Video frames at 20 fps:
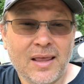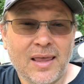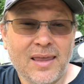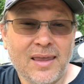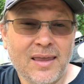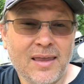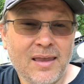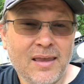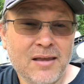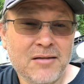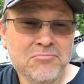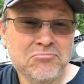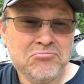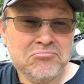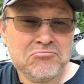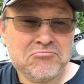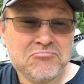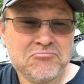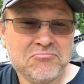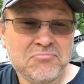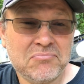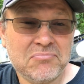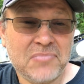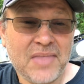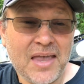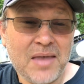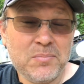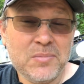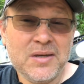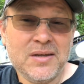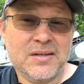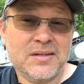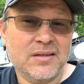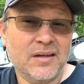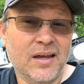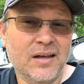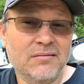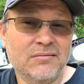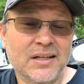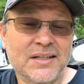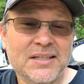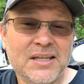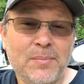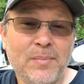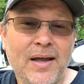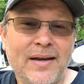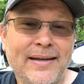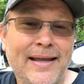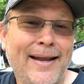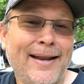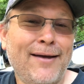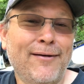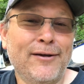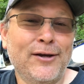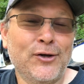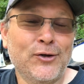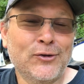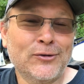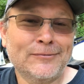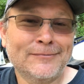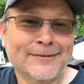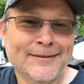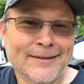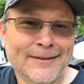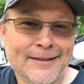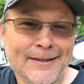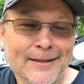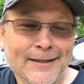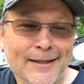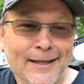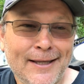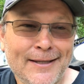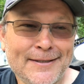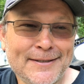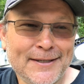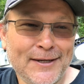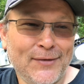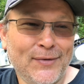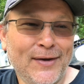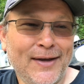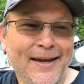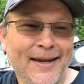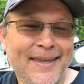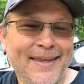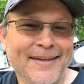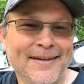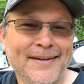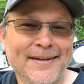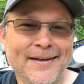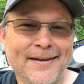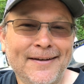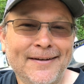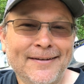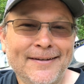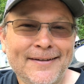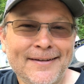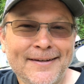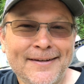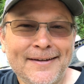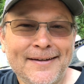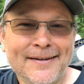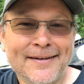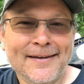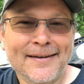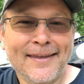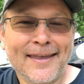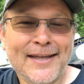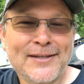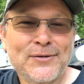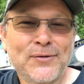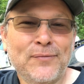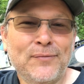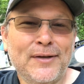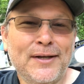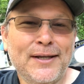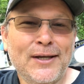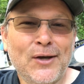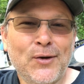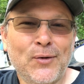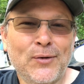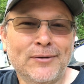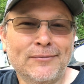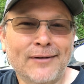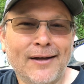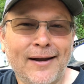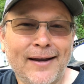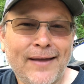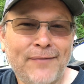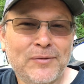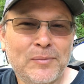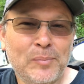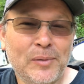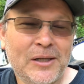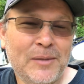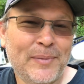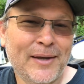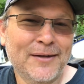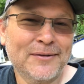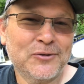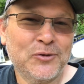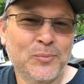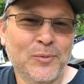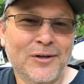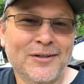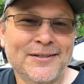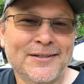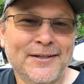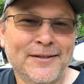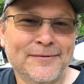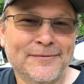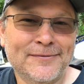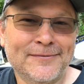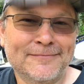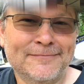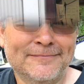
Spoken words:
And that being said, let's get my dad out here and see if I can catch on video and not have to bleep out too much stuff.